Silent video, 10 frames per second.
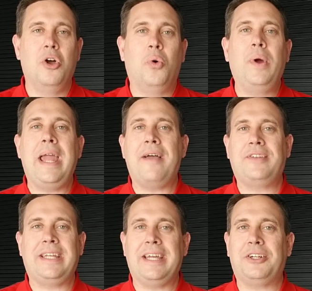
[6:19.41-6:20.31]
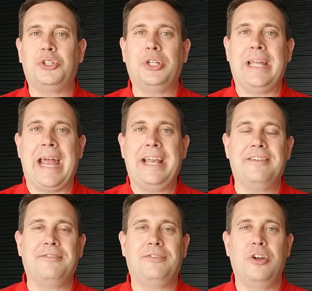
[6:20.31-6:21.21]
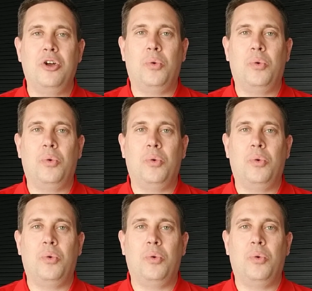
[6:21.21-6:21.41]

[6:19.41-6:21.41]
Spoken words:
we have to get creative